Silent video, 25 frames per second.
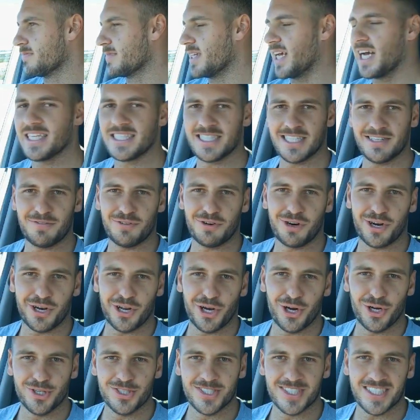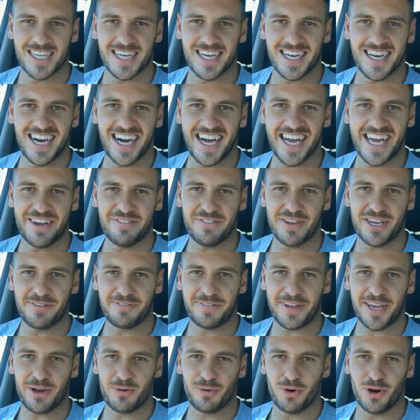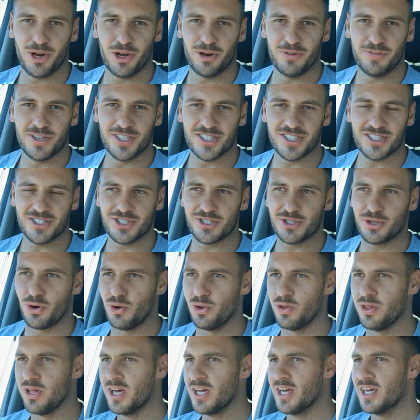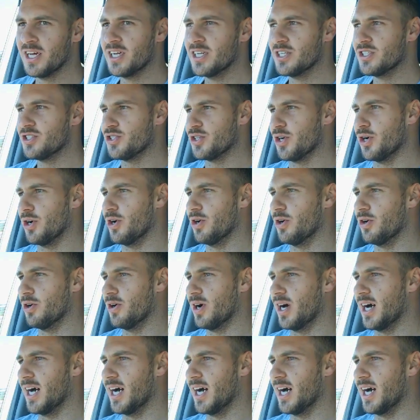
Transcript: As everyone knows, I have FK Coilovers installed, so